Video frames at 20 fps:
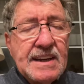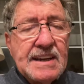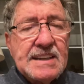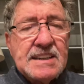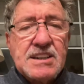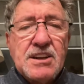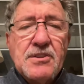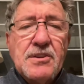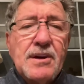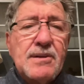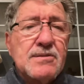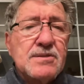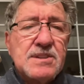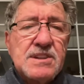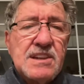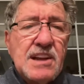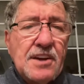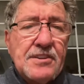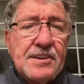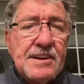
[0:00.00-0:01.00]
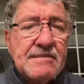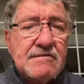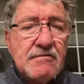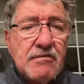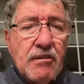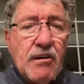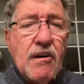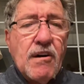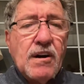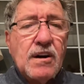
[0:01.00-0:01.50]
So there was nothing
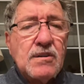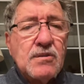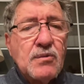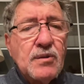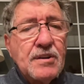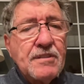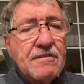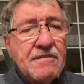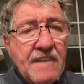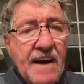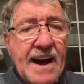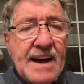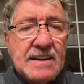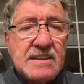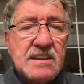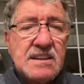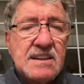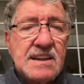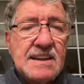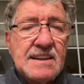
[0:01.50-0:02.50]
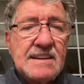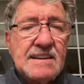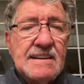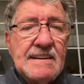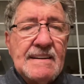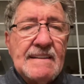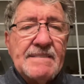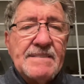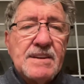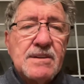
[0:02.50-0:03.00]
wrong with fasting.
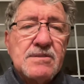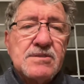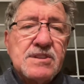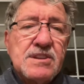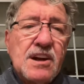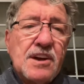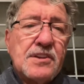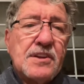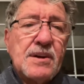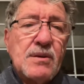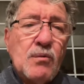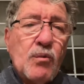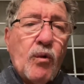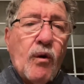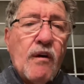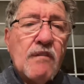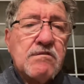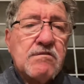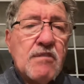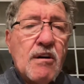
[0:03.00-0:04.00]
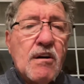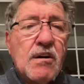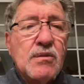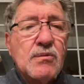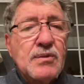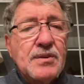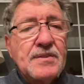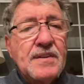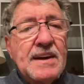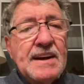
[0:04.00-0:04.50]
There was nothing
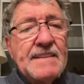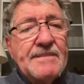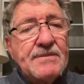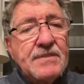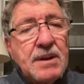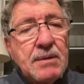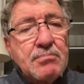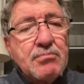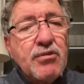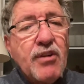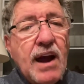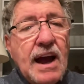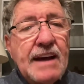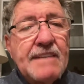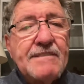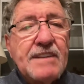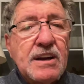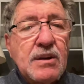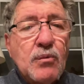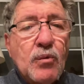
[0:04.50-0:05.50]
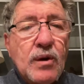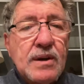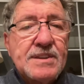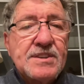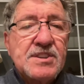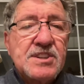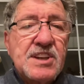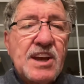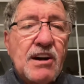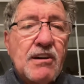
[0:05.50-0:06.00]
wrong with depriving
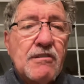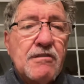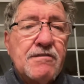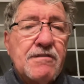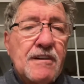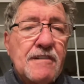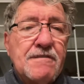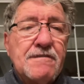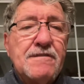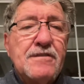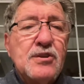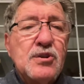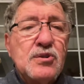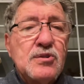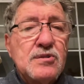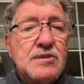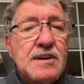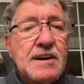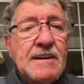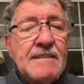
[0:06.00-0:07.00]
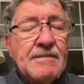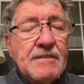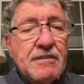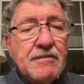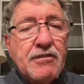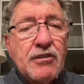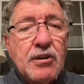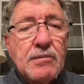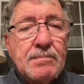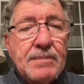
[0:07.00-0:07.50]
oneself of food
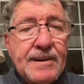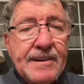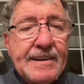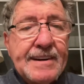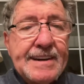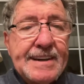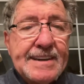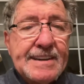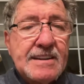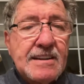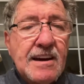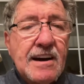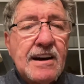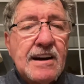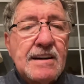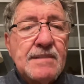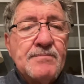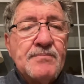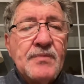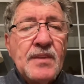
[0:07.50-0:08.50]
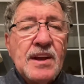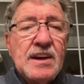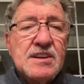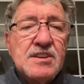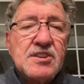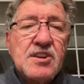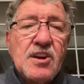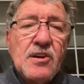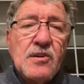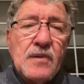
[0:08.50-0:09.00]
for a period of time
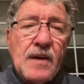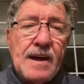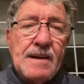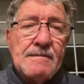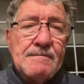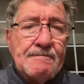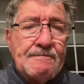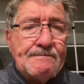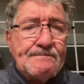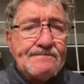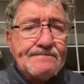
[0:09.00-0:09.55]
so that